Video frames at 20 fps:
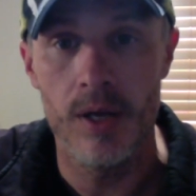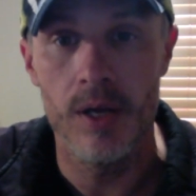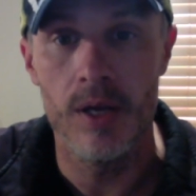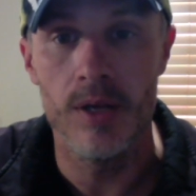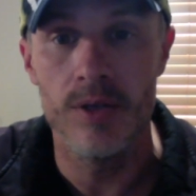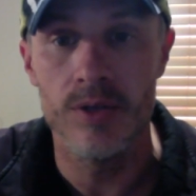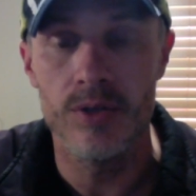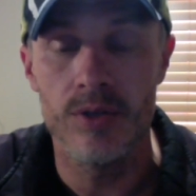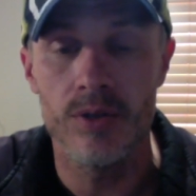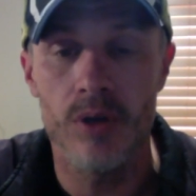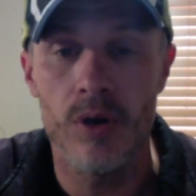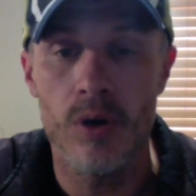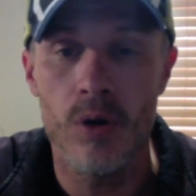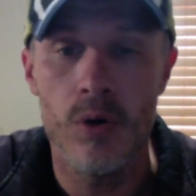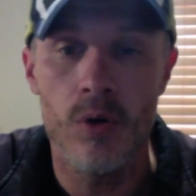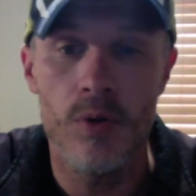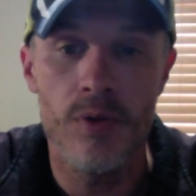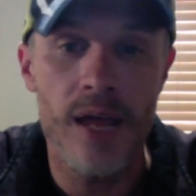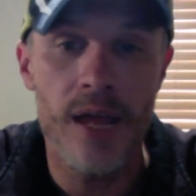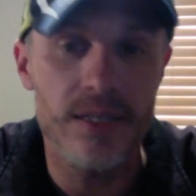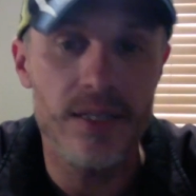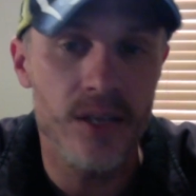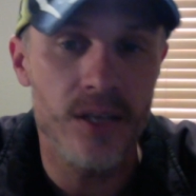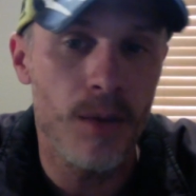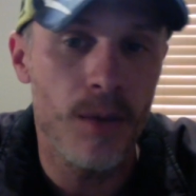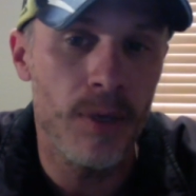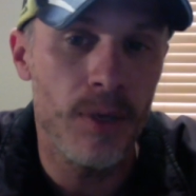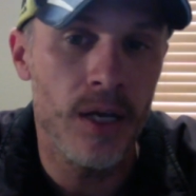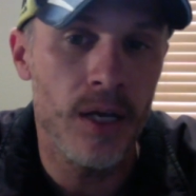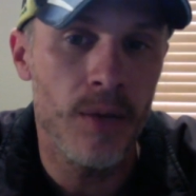So that's
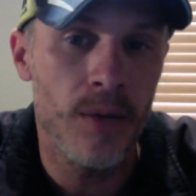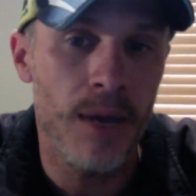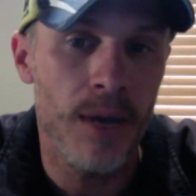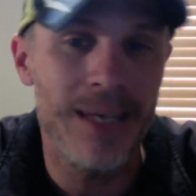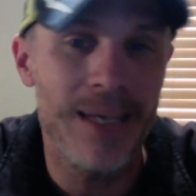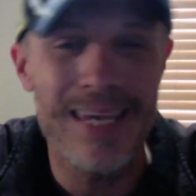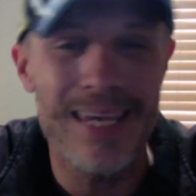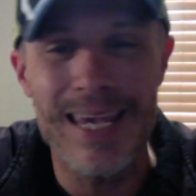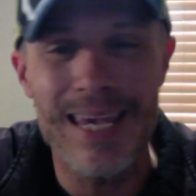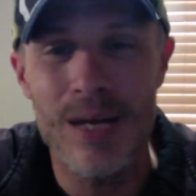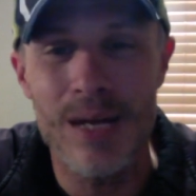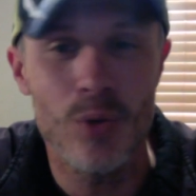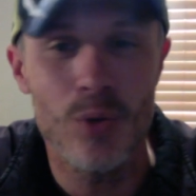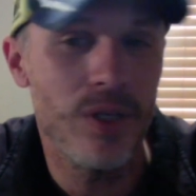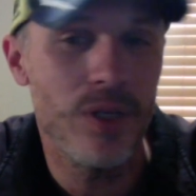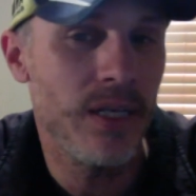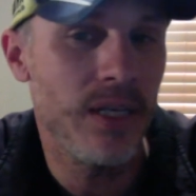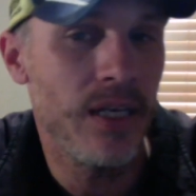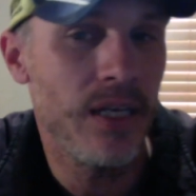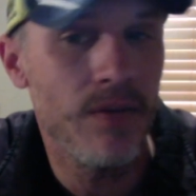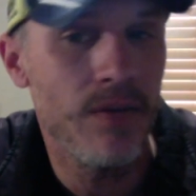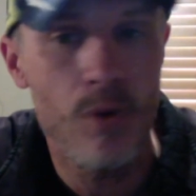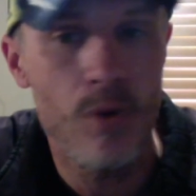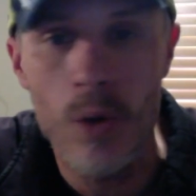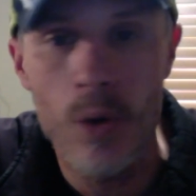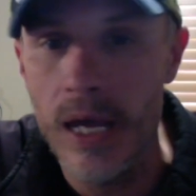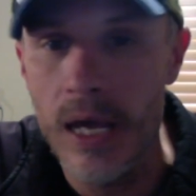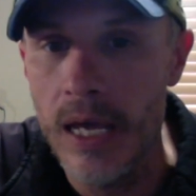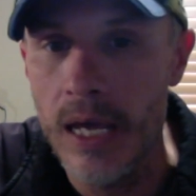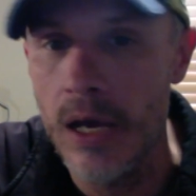coming up. I can't really give
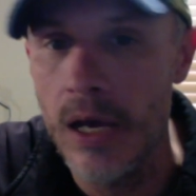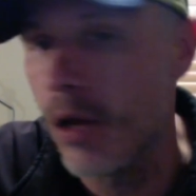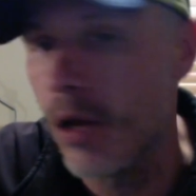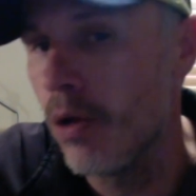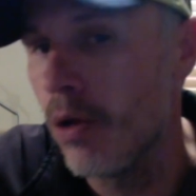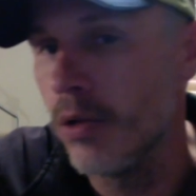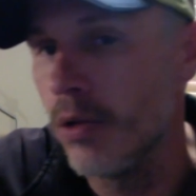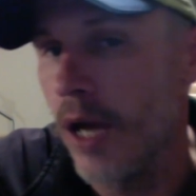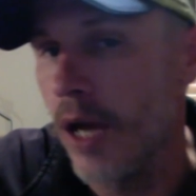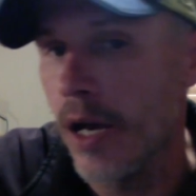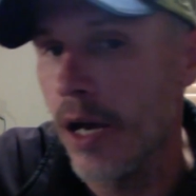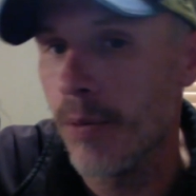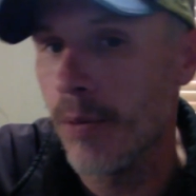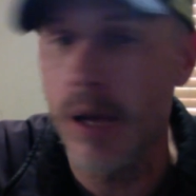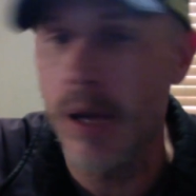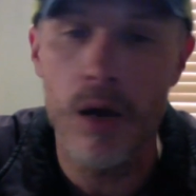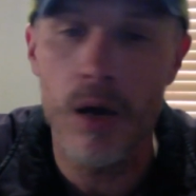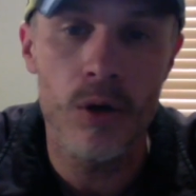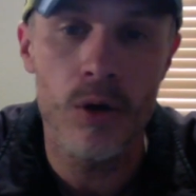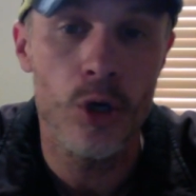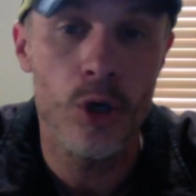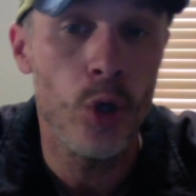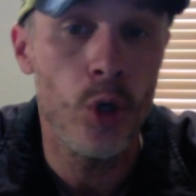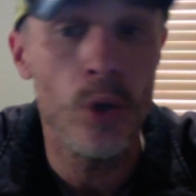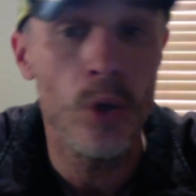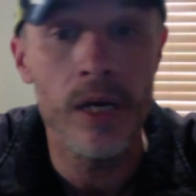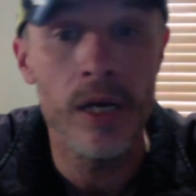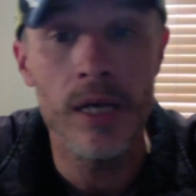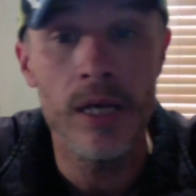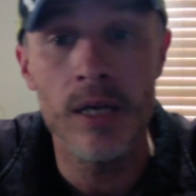away a whole lot about
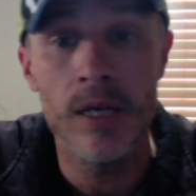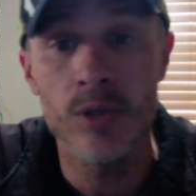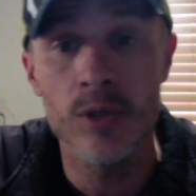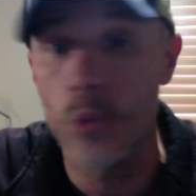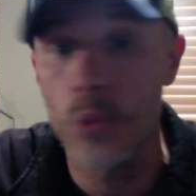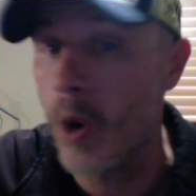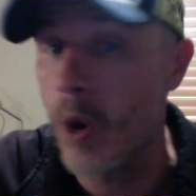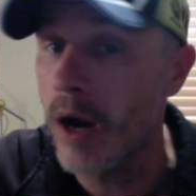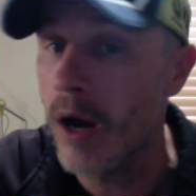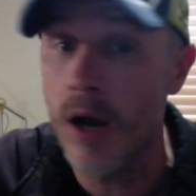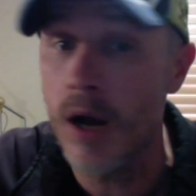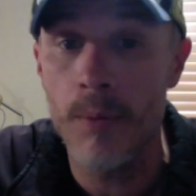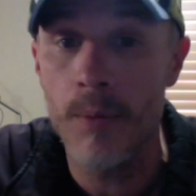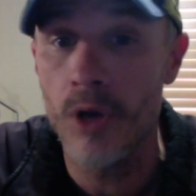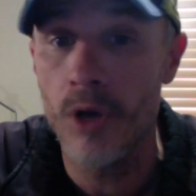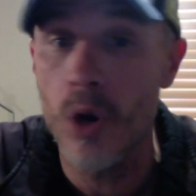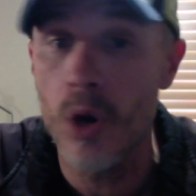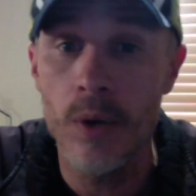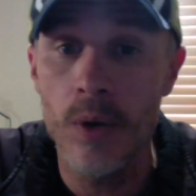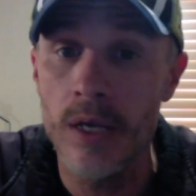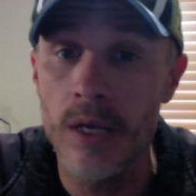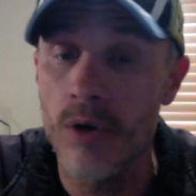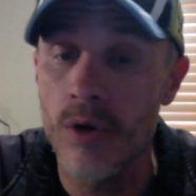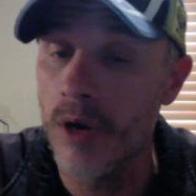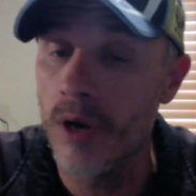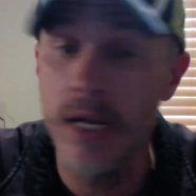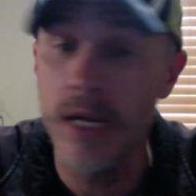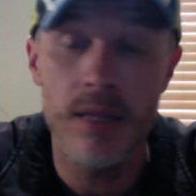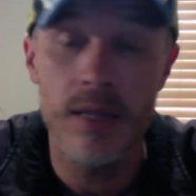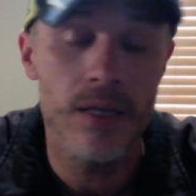who it is, where I'm going, or
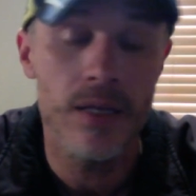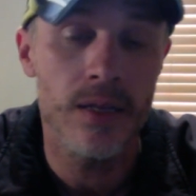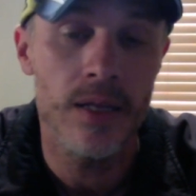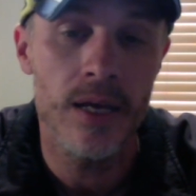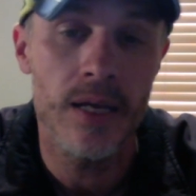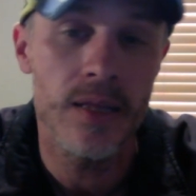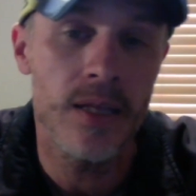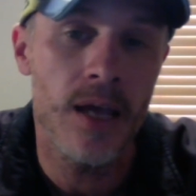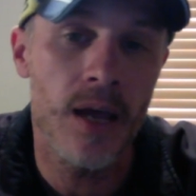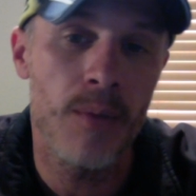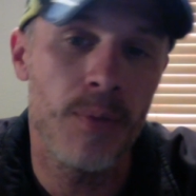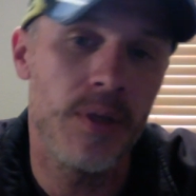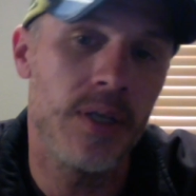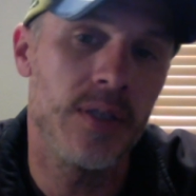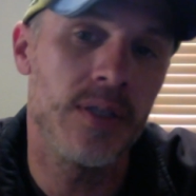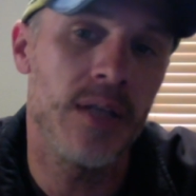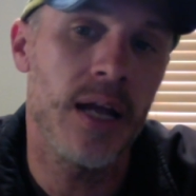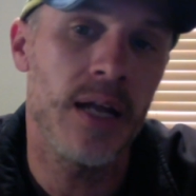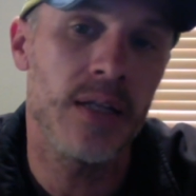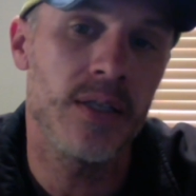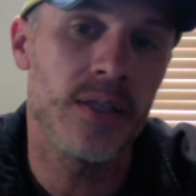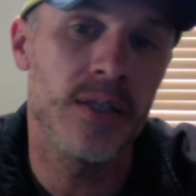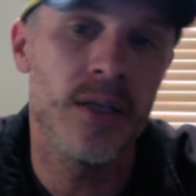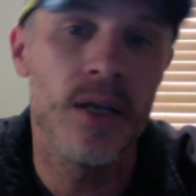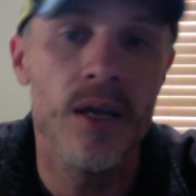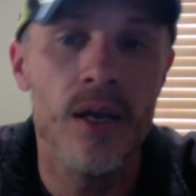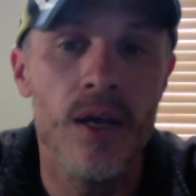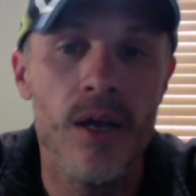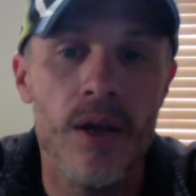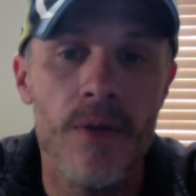anything like that, because that's
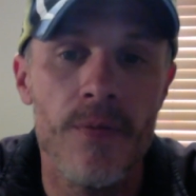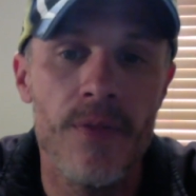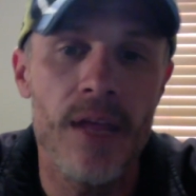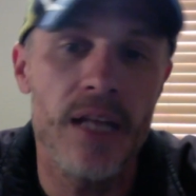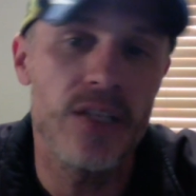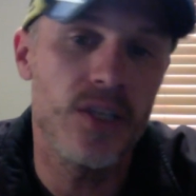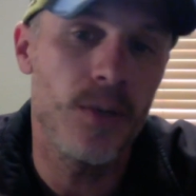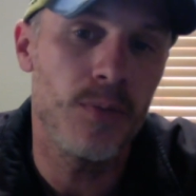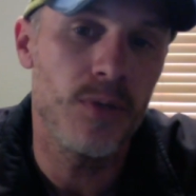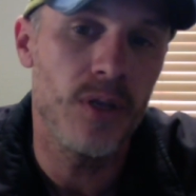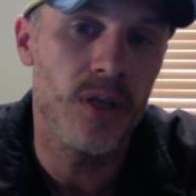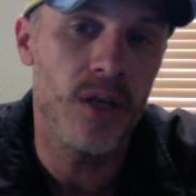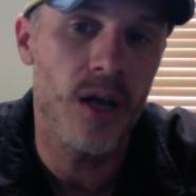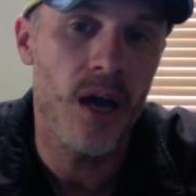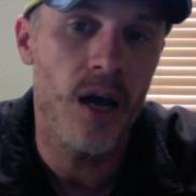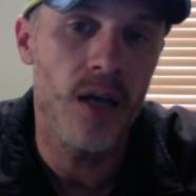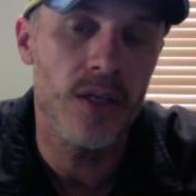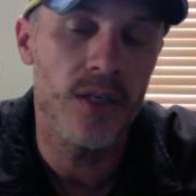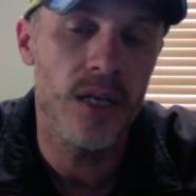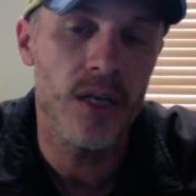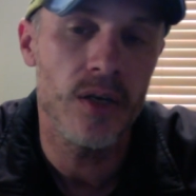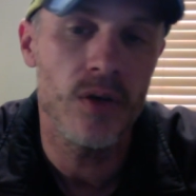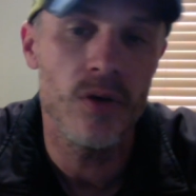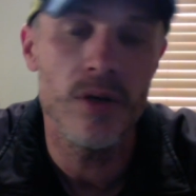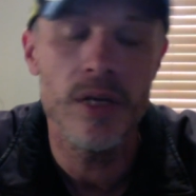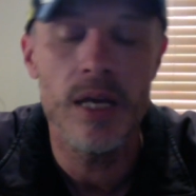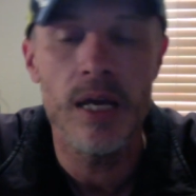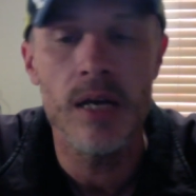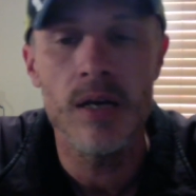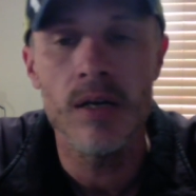up to the content
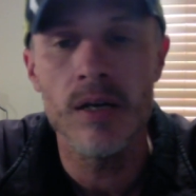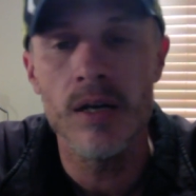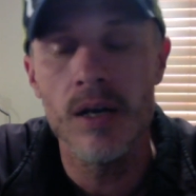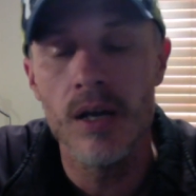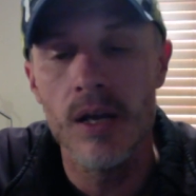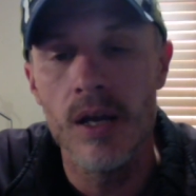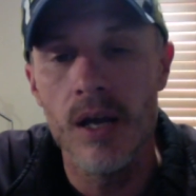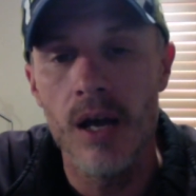creator.